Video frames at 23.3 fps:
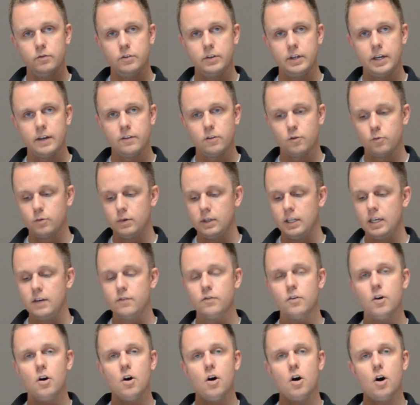to get the relief
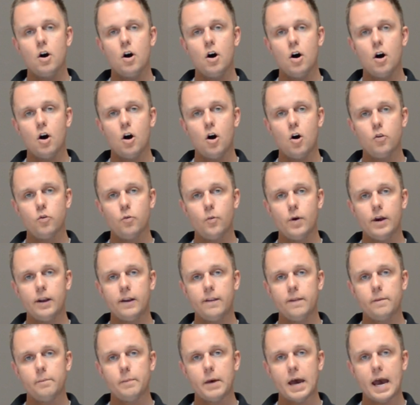all the way
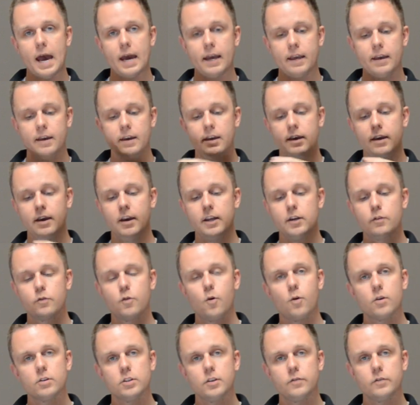to the back. And of
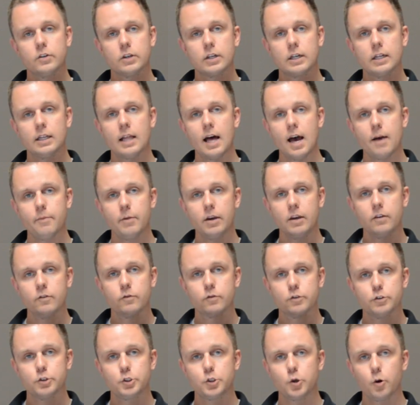course, if you're climbing
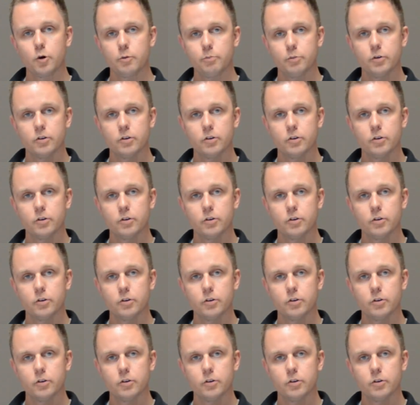for short